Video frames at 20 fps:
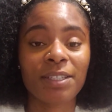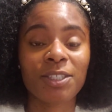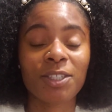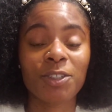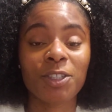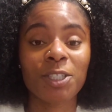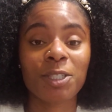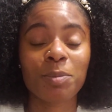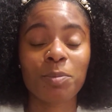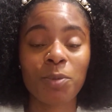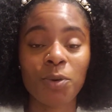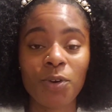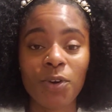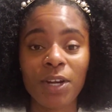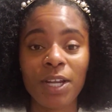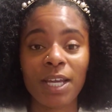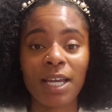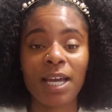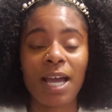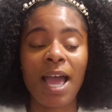So this
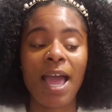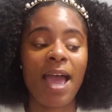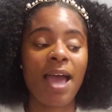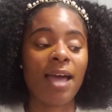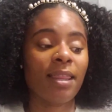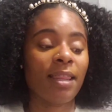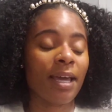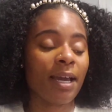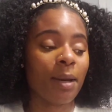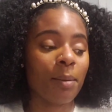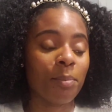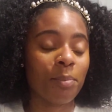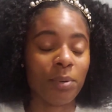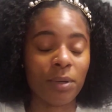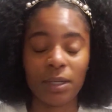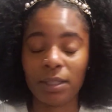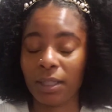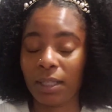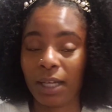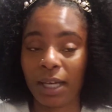morning I had like
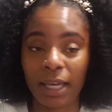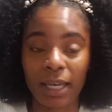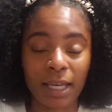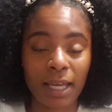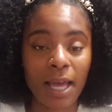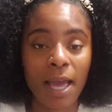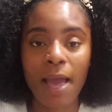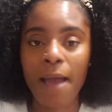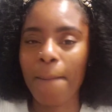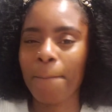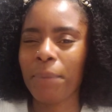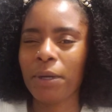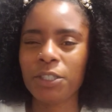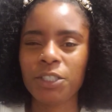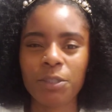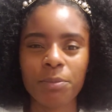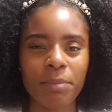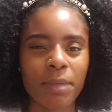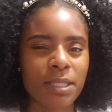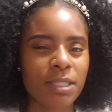like
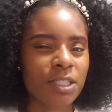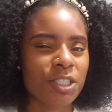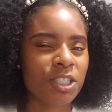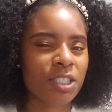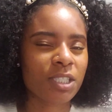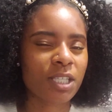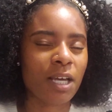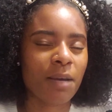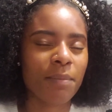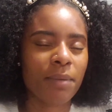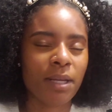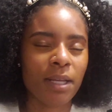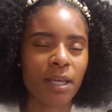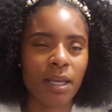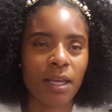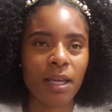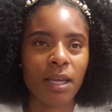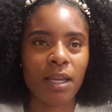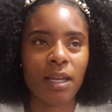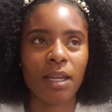bunch of messages coming
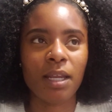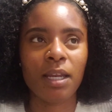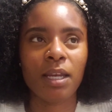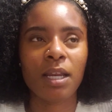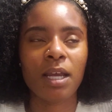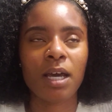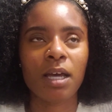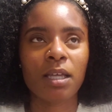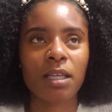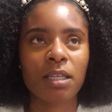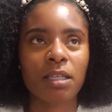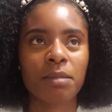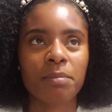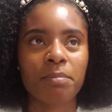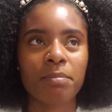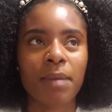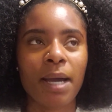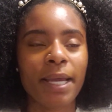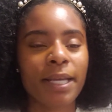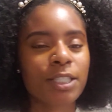in,
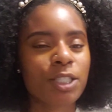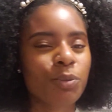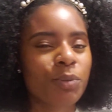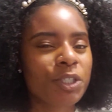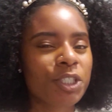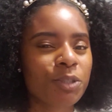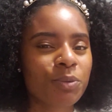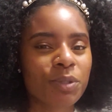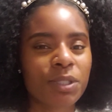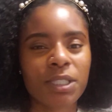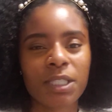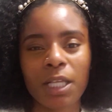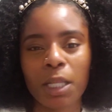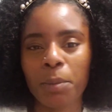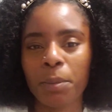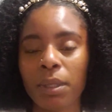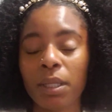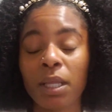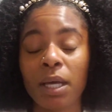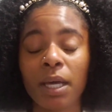and my intuition was
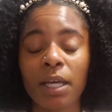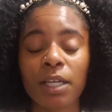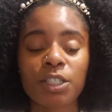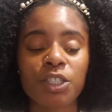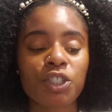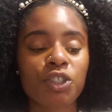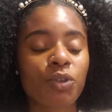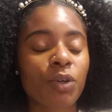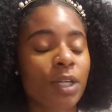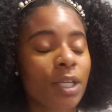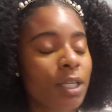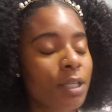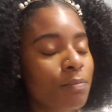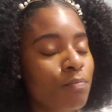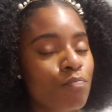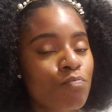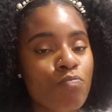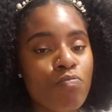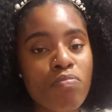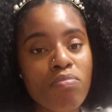telling me like, shorty,
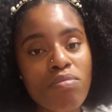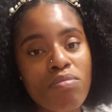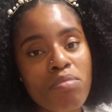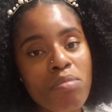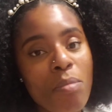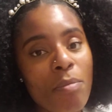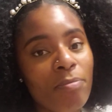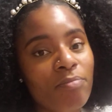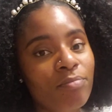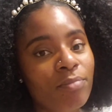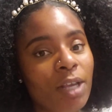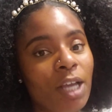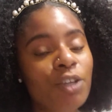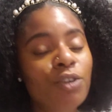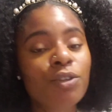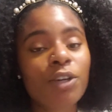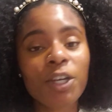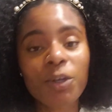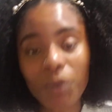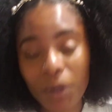you
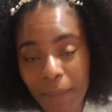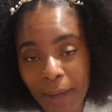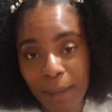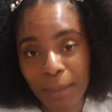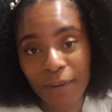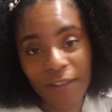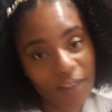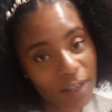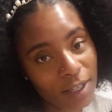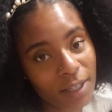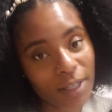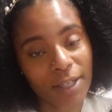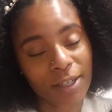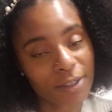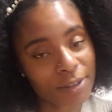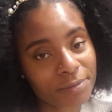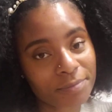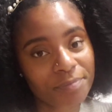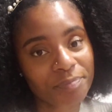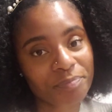know you want to make a
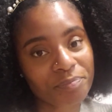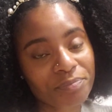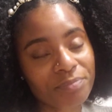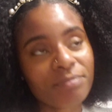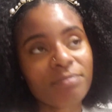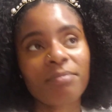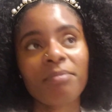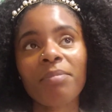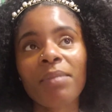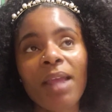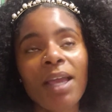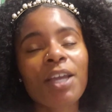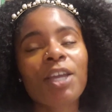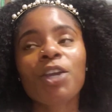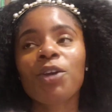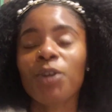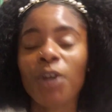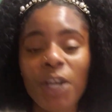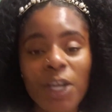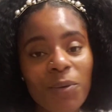video.
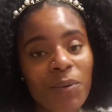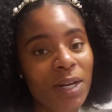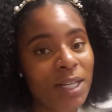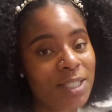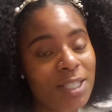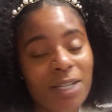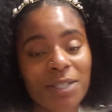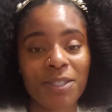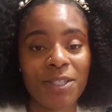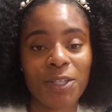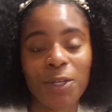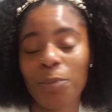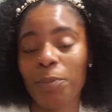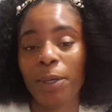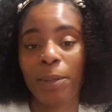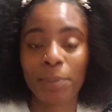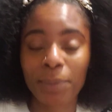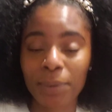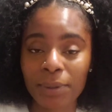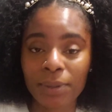You know you want to talk to your
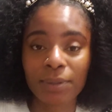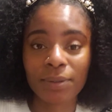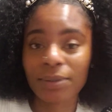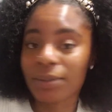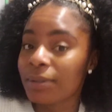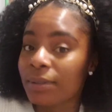people.